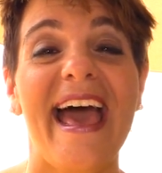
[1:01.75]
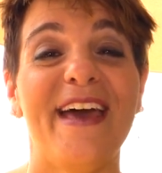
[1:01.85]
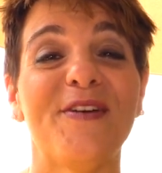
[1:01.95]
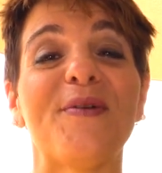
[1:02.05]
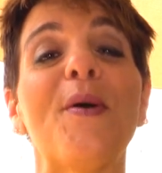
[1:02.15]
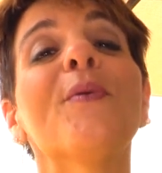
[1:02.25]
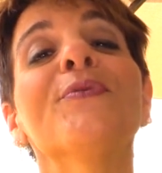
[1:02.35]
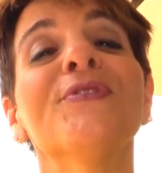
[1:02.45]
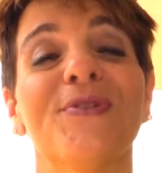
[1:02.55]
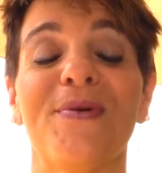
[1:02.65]
and her
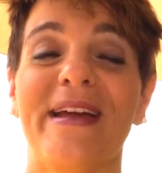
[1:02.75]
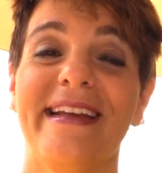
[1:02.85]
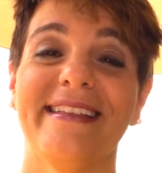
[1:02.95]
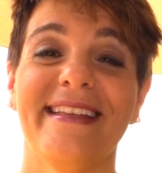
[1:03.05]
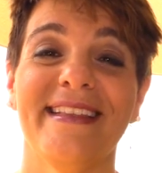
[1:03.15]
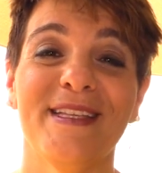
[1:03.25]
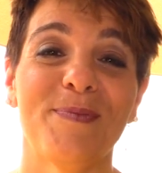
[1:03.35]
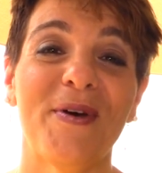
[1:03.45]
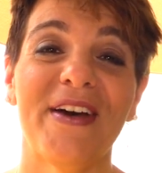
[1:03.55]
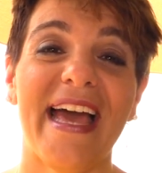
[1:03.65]
own story is in this
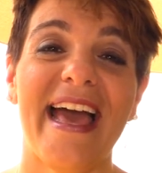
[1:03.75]
book.